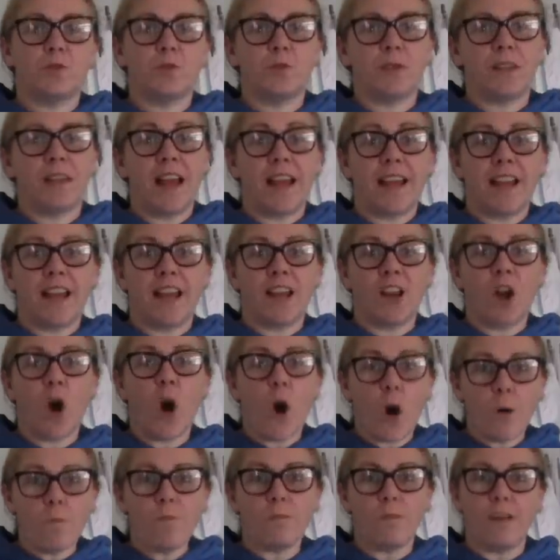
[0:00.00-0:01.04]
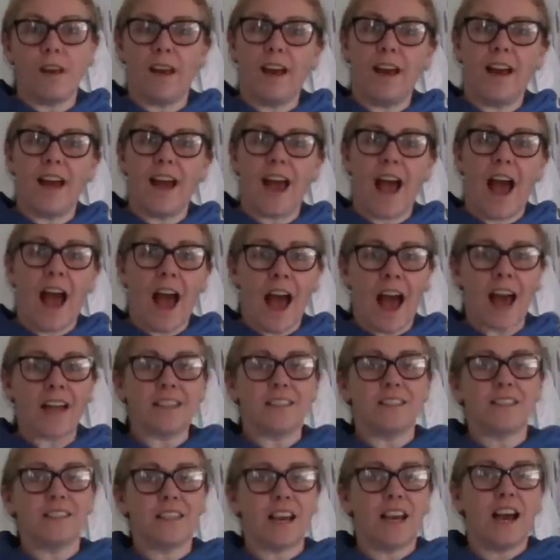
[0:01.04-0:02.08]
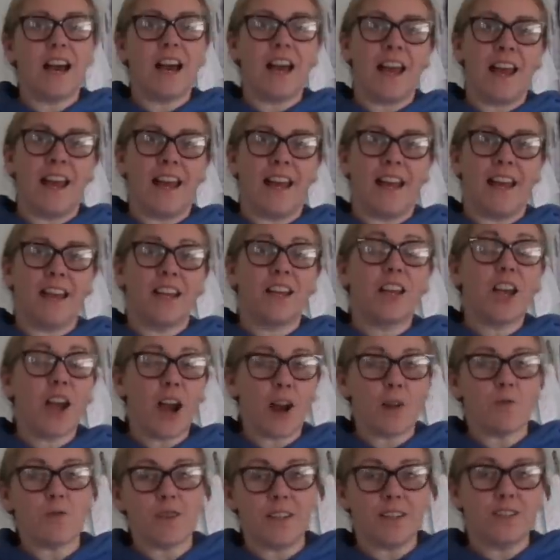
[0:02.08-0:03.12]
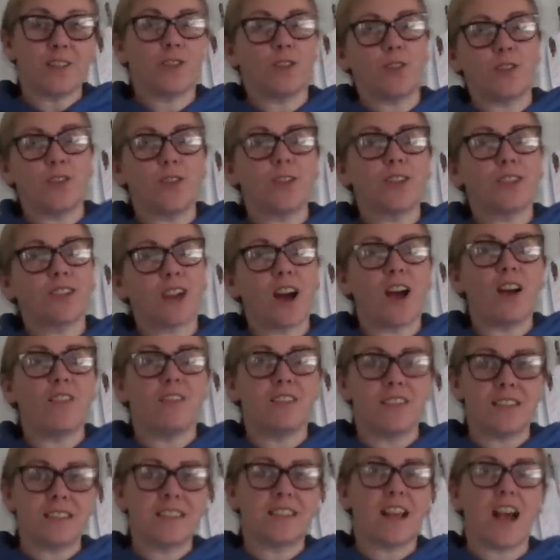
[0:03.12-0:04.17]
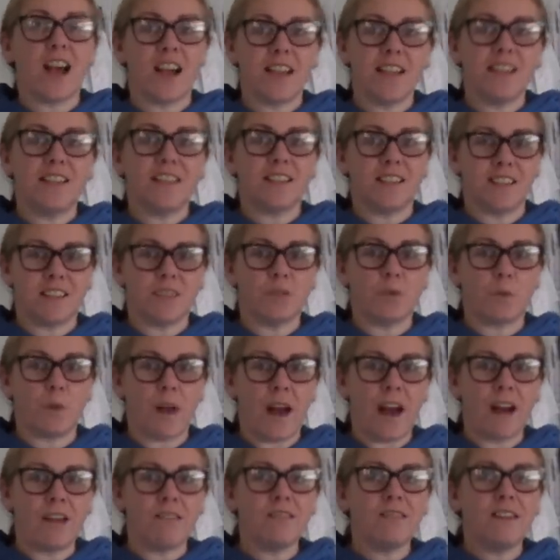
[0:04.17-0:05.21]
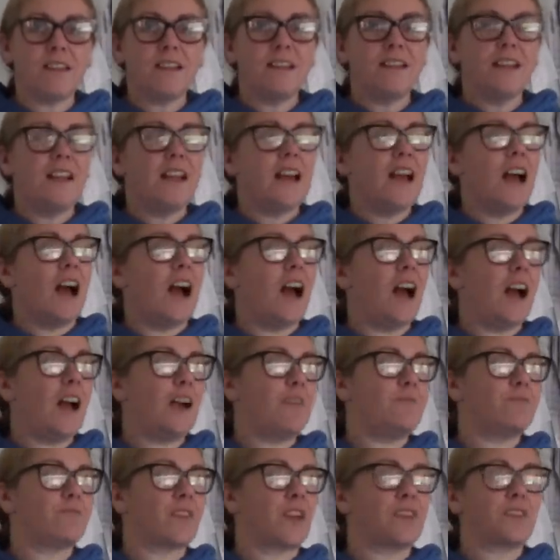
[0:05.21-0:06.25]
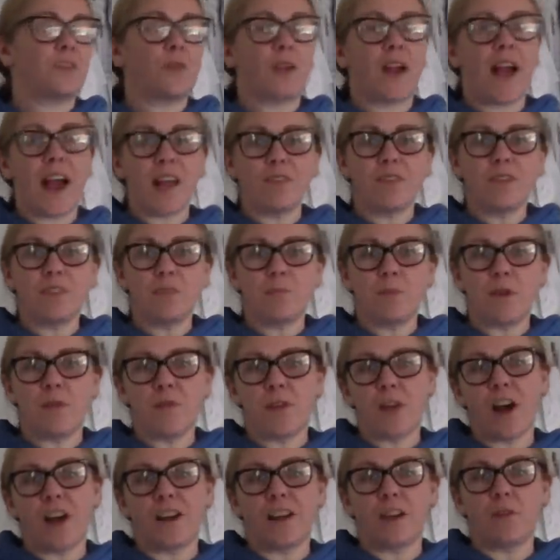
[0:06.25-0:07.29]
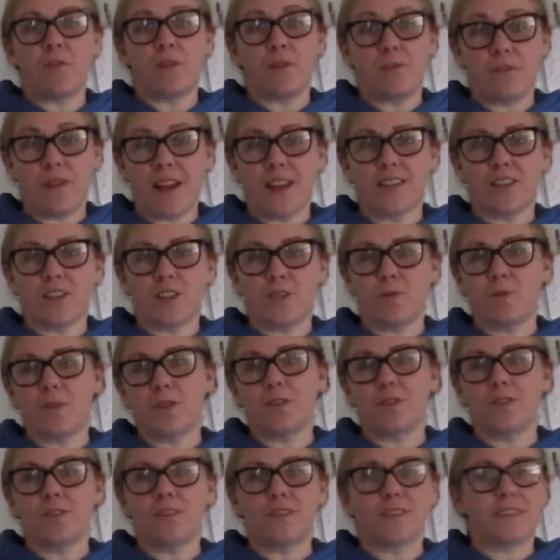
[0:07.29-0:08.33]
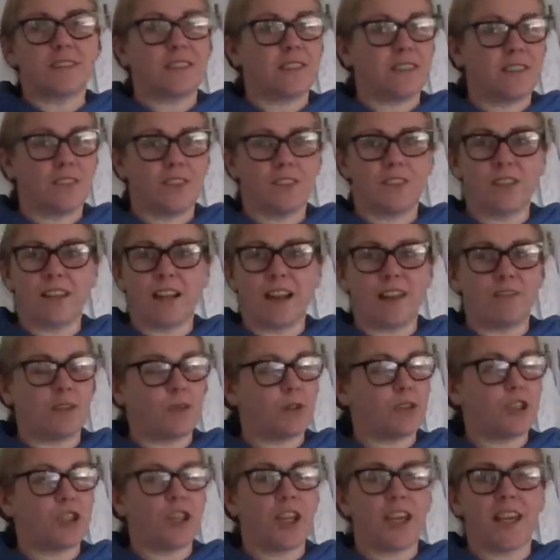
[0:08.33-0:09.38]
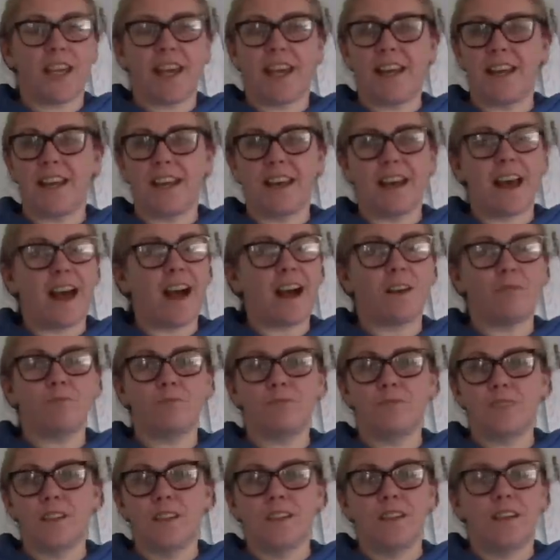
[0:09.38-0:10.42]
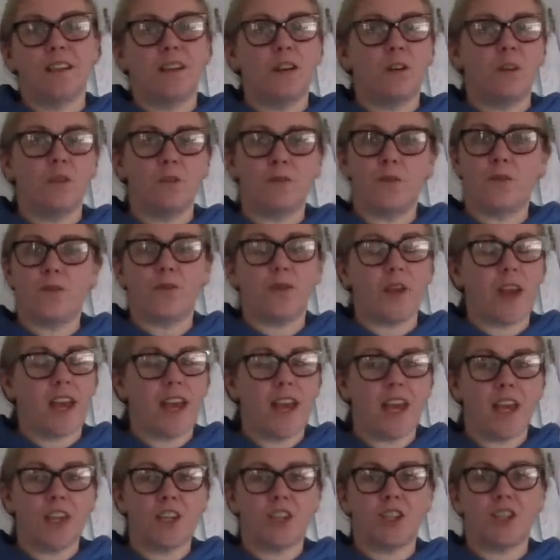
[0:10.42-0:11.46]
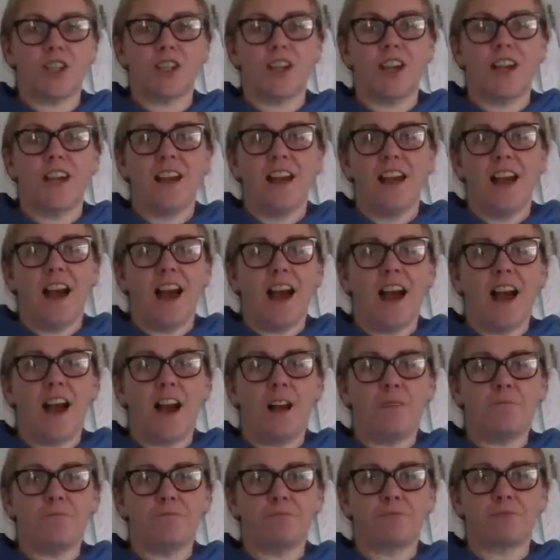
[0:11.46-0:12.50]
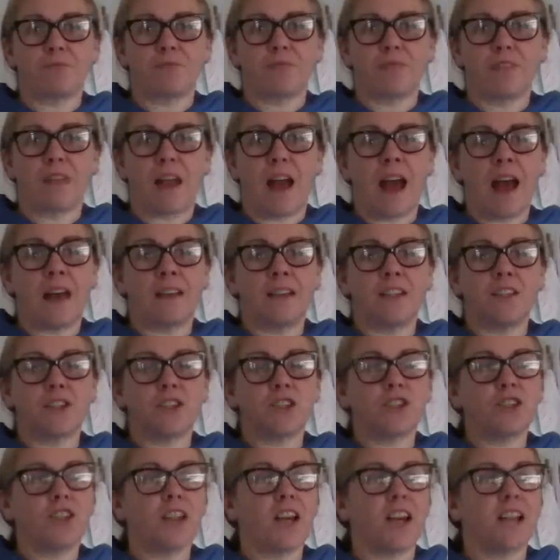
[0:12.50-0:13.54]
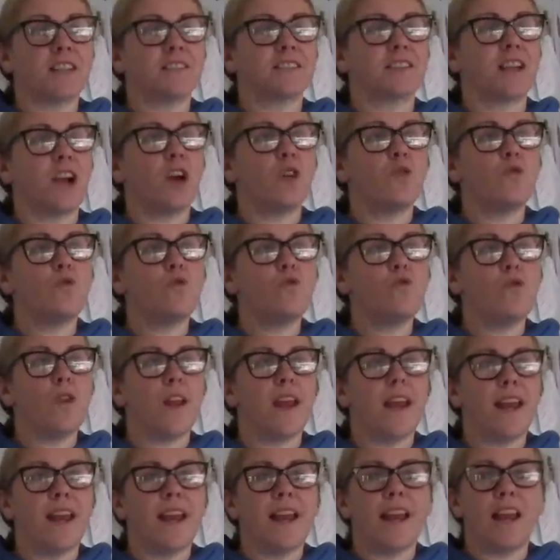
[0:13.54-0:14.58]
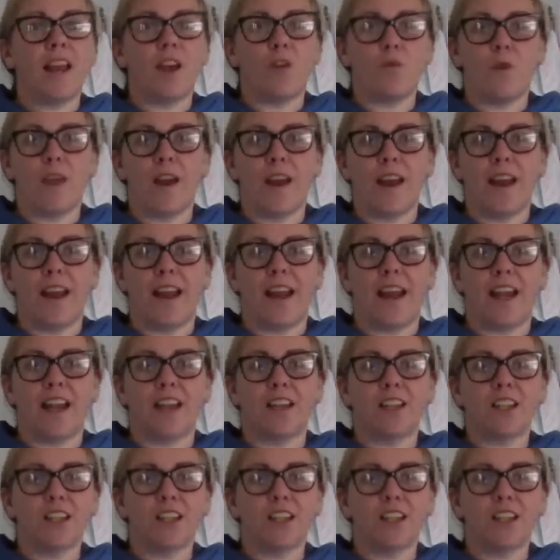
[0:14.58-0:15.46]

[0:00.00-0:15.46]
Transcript: with like an omelette and a curry sauce on the side as well. So I have this biryani with vegetables, you can have it chicken, lamb, fish, and it's just a really, really